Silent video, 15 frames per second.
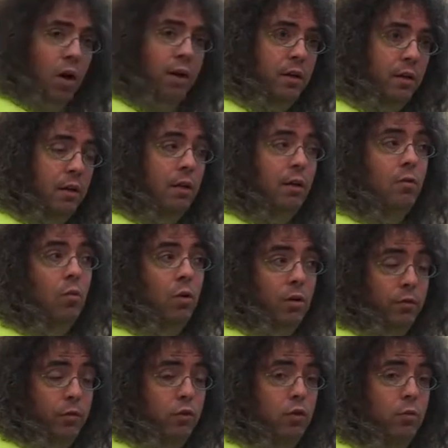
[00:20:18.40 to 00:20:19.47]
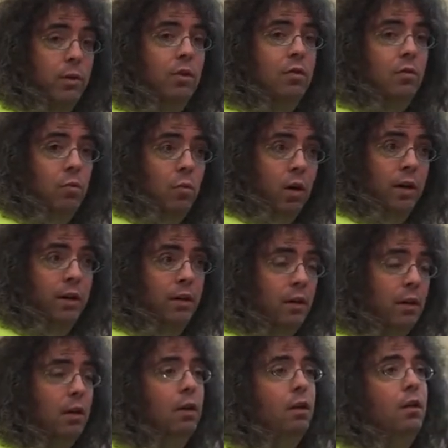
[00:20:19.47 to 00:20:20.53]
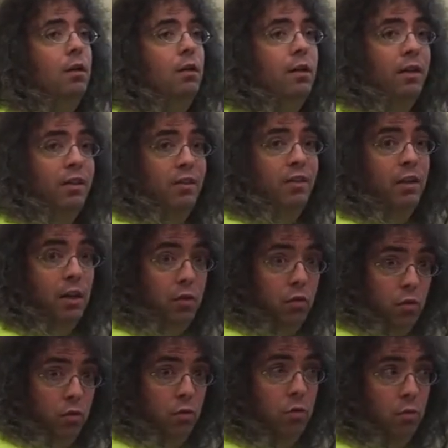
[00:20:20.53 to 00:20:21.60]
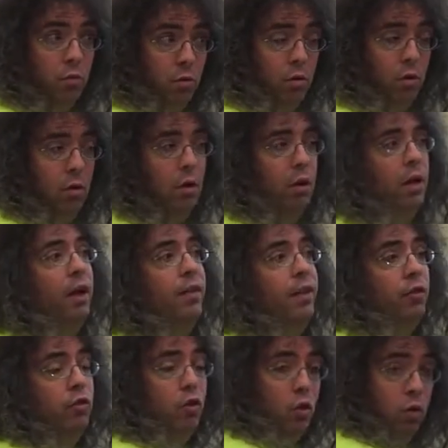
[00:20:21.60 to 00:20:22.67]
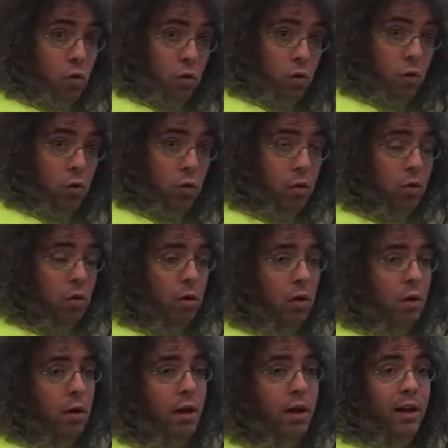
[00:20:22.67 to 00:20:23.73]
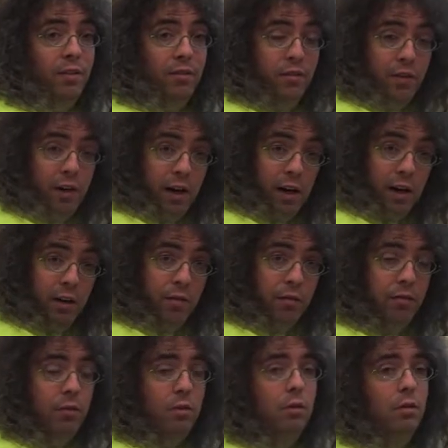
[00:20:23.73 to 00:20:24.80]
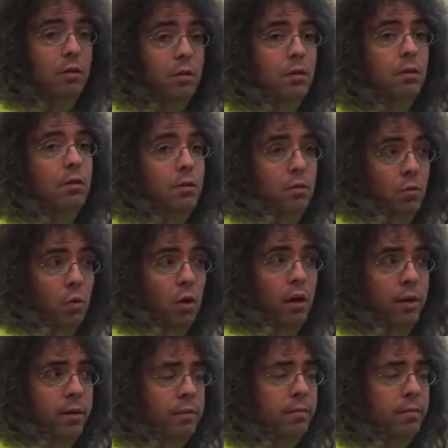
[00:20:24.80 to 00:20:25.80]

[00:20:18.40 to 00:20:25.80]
1, 1 for 2 beats, 1, then 6, and then 2, and 5, 1, 4, 1.